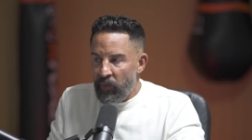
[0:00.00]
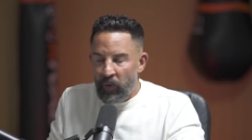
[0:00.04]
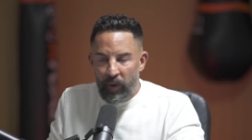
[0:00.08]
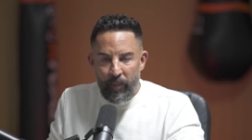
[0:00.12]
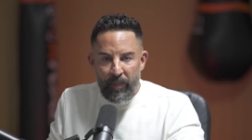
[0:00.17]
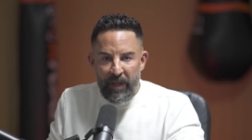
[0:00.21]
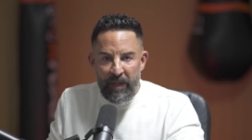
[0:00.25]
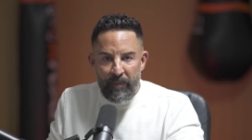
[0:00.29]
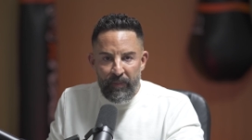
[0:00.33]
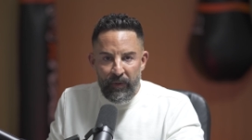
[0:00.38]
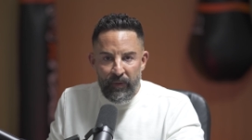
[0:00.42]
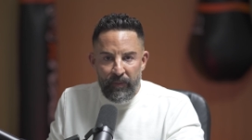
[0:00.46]

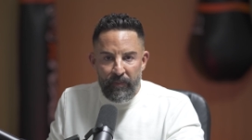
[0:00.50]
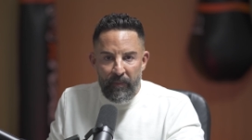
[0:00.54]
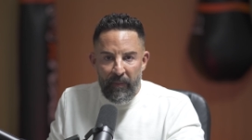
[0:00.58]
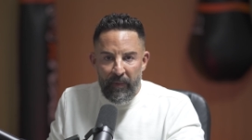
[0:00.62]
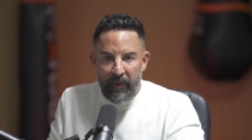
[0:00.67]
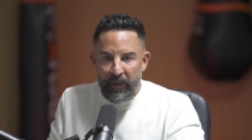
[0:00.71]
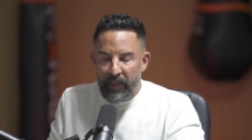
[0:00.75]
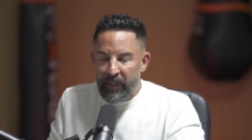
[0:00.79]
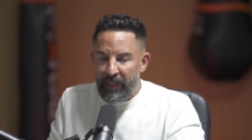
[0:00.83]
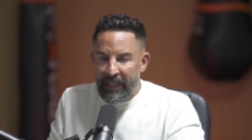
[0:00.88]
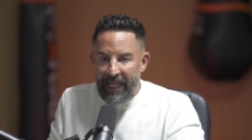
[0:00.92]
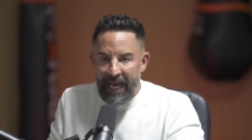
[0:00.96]
People
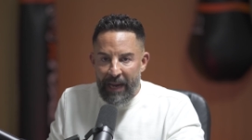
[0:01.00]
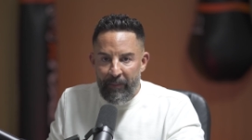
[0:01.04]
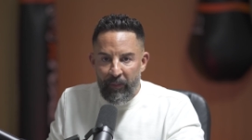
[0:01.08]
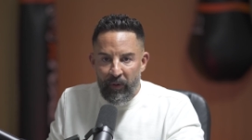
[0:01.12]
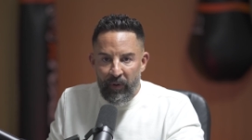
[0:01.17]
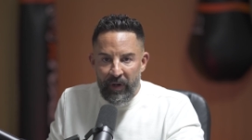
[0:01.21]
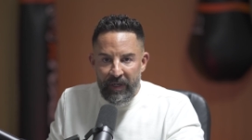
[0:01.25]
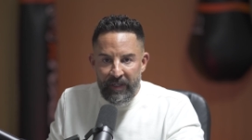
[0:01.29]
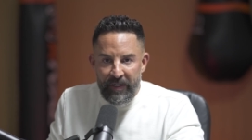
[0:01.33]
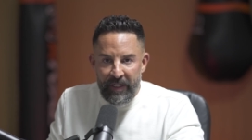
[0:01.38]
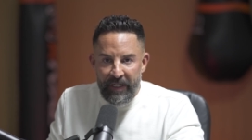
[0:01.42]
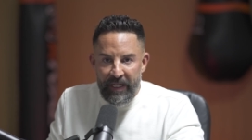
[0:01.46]

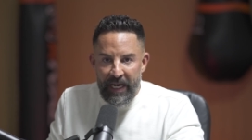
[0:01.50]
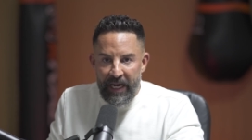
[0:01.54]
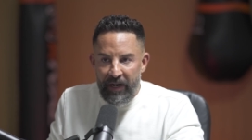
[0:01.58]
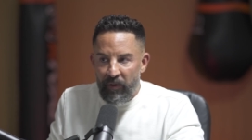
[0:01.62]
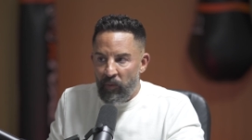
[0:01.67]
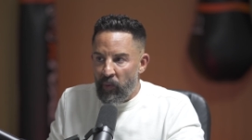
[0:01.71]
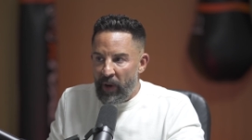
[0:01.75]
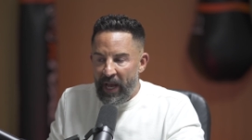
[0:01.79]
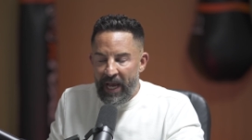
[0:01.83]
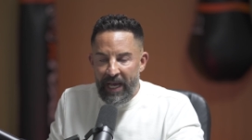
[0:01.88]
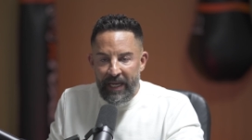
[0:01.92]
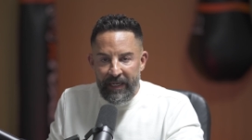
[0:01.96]
clamoring to get
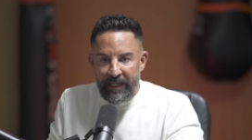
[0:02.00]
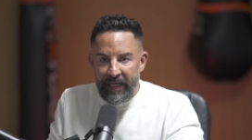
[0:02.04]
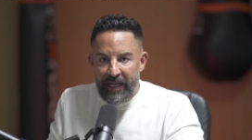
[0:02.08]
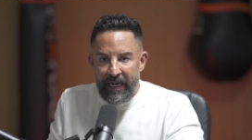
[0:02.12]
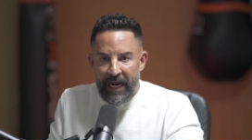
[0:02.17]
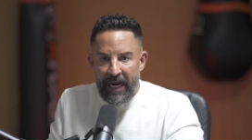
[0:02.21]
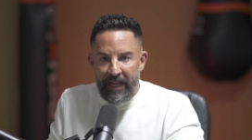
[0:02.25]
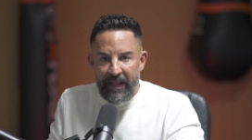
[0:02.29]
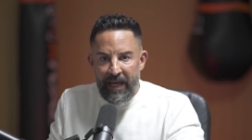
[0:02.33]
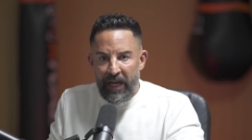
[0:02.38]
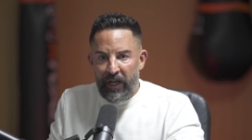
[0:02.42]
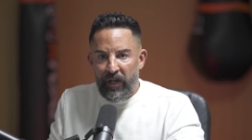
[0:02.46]
away and get
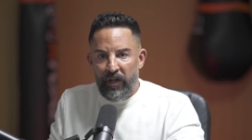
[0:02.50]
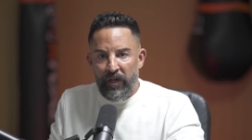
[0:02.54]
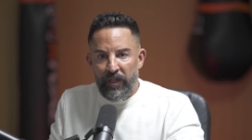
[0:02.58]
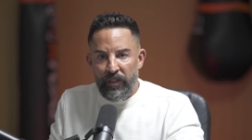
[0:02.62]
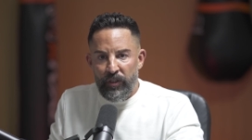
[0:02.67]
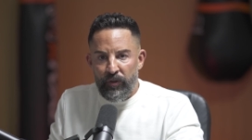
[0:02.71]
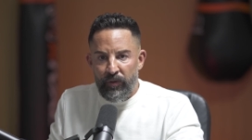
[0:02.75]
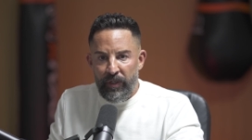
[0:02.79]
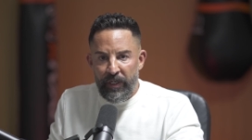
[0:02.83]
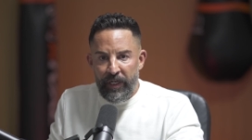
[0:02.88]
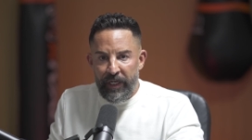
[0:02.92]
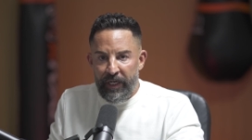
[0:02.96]
out of that
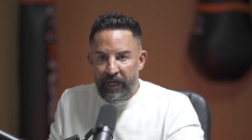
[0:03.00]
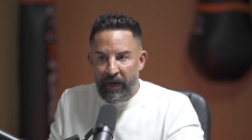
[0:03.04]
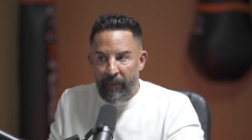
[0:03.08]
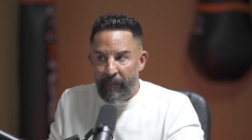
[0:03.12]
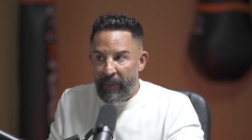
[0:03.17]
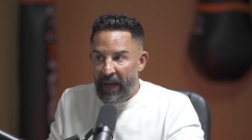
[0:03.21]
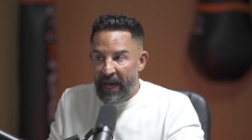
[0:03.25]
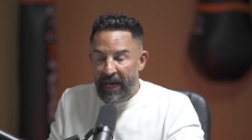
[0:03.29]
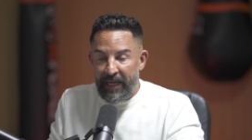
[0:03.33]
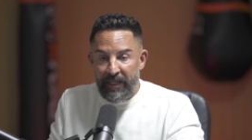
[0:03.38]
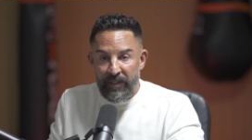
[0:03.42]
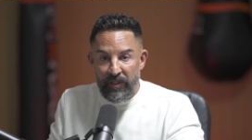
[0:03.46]
country to come
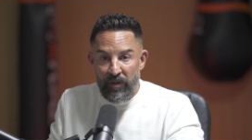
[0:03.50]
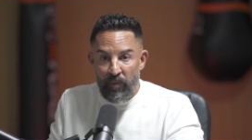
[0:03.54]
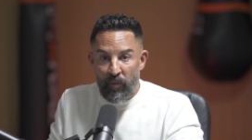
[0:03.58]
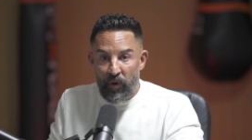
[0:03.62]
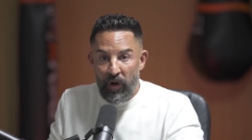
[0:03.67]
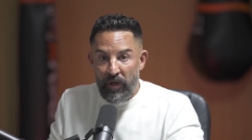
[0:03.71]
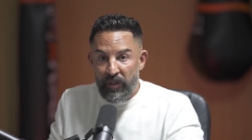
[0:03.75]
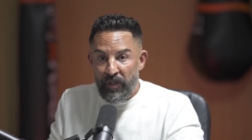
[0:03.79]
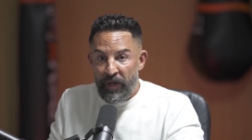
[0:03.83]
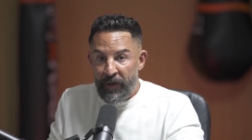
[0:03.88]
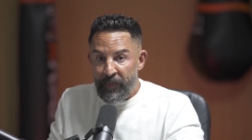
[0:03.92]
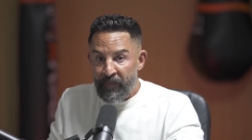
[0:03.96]
back somewhere
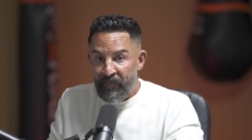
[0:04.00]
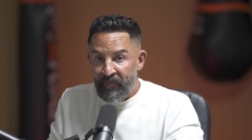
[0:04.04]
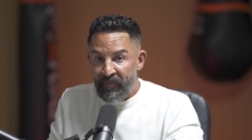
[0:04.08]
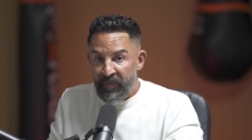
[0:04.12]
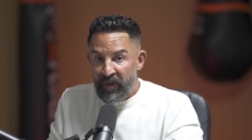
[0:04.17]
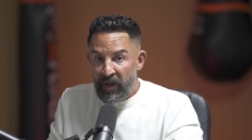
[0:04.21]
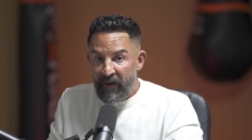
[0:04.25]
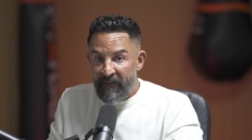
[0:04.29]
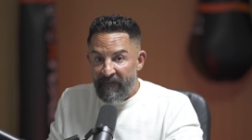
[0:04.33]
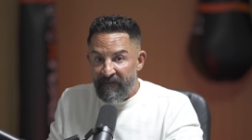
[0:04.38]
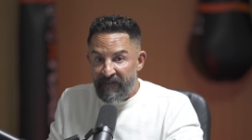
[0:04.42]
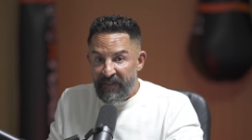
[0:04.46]
else.
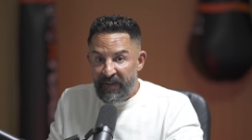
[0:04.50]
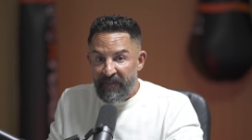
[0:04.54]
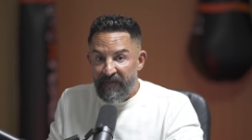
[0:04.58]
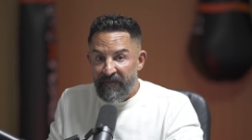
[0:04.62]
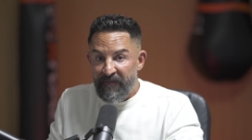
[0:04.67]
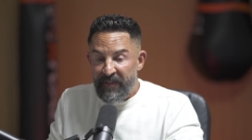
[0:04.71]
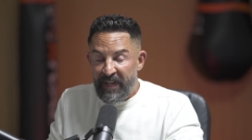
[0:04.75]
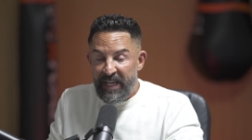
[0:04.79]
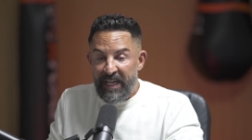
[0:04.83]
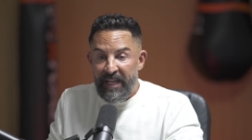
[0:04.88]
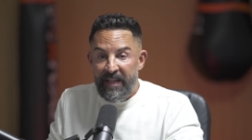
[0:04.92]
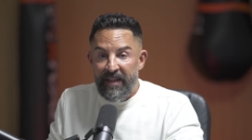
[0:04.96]

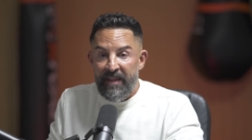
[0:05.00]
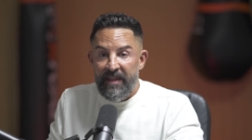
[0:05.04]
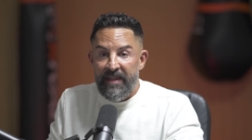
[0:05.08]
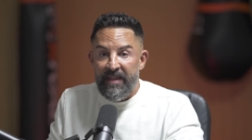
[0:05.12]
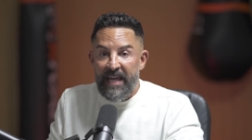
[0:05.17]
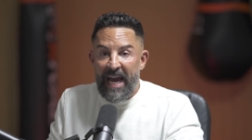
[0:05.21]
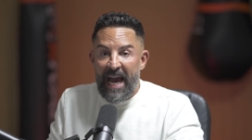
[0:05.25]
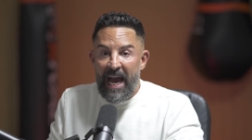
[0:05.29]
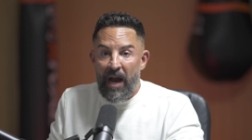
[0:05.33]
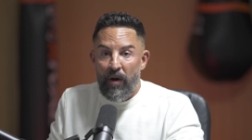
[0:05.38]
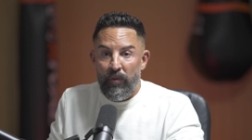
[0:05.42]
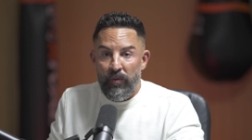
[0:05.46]

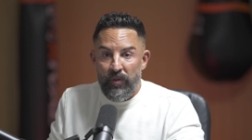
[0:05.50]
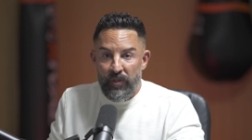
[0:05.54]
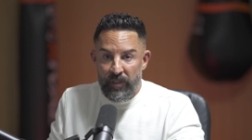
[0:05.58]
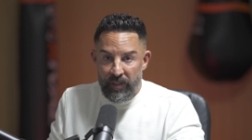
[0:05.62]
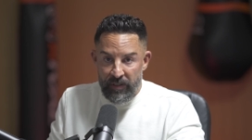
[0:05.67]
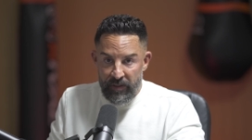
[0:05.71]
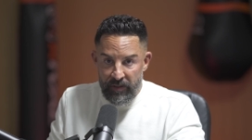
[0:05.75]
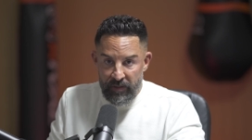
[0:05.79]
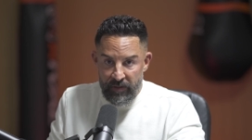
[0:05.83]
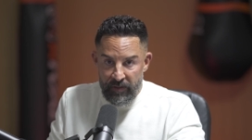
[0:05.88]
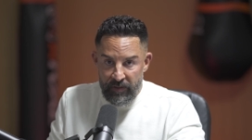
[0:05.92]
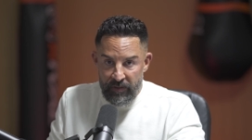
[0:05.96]
15,000
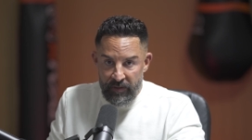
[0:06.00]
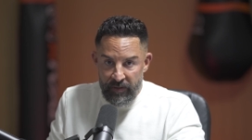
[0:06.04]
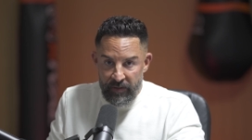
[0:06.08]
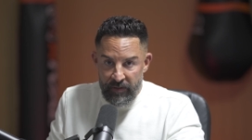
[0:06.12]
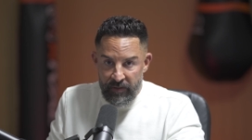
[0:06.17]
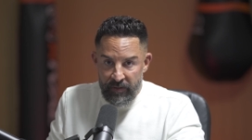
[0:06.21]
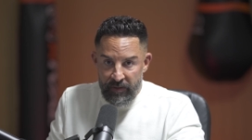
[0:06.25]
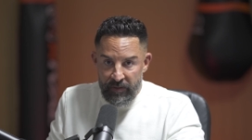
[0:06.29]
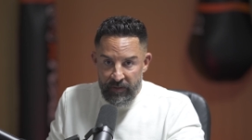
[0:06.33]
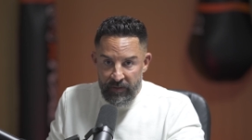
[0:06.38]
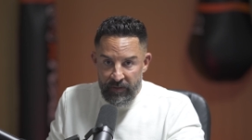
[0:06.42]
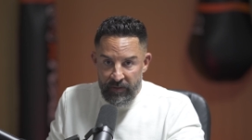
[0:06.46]

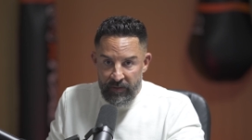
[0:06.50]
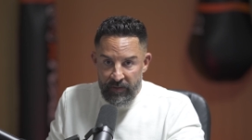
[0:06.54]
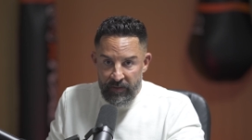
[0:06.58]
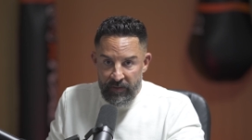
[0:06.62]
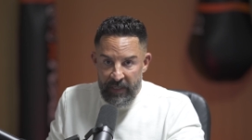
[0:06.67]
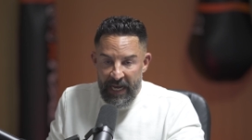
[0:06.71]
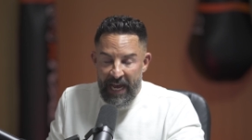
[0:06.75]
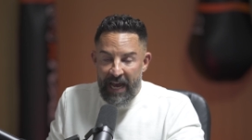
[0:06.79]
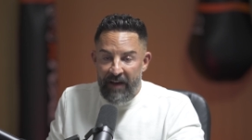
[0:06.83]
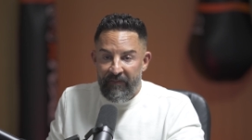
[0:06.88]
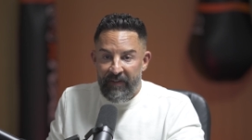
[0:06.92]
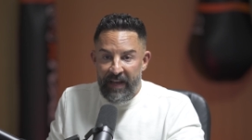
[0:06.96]

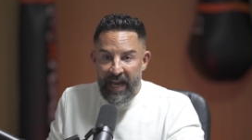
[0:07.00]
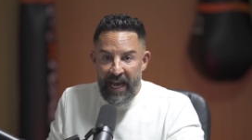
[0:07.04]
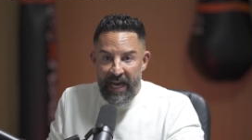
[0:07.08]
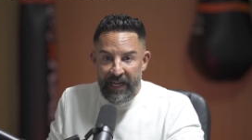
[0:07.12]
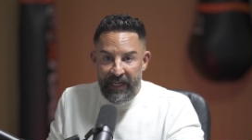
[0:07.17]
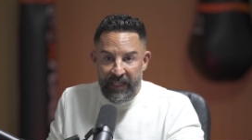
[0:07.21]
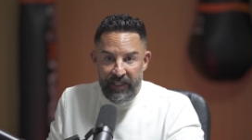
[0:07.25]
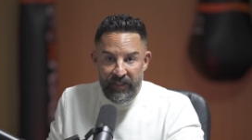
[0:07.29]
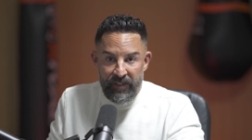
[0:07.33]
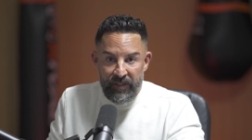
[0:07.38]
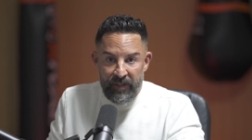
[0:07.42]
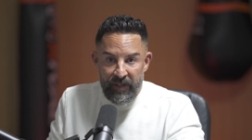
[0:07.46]

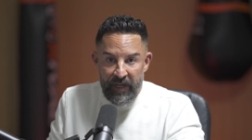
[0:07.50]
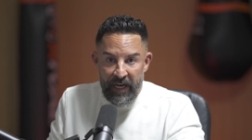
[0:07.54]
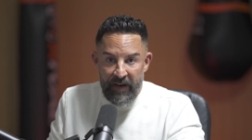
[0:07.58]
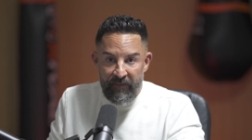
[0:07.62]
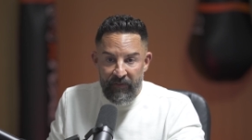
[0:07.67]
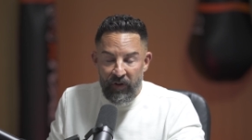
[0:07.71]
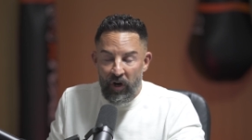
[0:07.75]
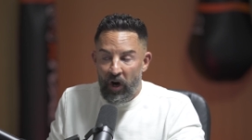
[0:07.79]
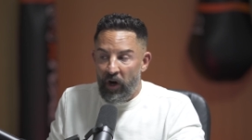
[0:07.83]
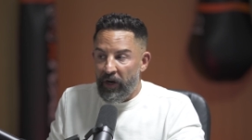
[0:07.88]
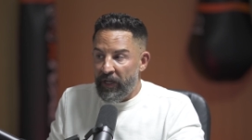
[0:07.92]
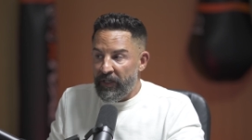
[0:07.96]
Afghanis have
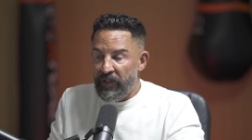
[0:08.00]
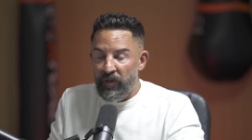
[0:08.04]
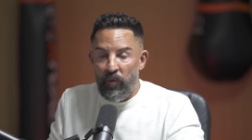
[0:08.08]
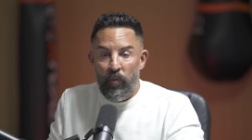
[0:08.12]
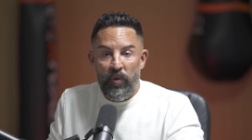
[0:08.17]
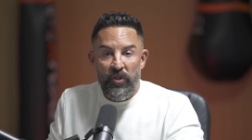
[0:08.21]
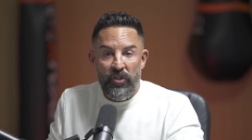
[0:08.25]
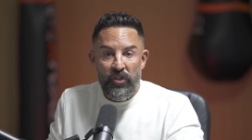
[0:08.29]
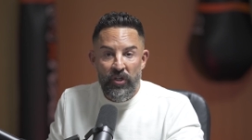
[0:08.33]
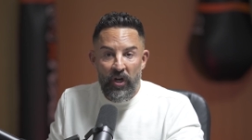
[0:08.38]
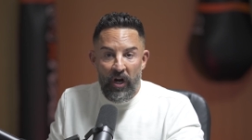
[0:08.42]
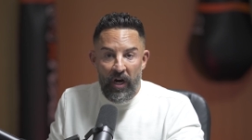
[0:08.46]
gone into
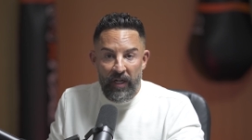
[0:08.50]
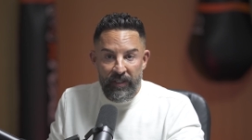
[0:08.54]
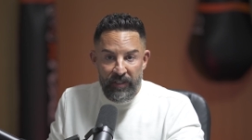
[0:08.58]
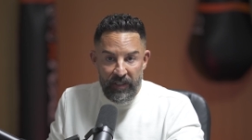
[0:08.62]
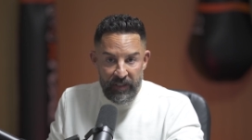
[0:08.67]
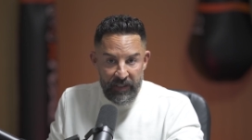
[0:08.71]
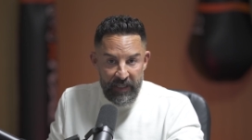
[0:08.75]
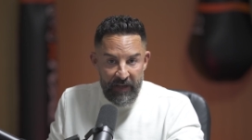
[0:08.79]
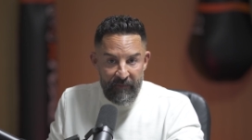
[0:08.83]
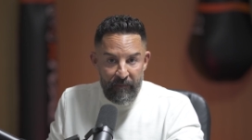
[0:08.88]
Wisconsin. They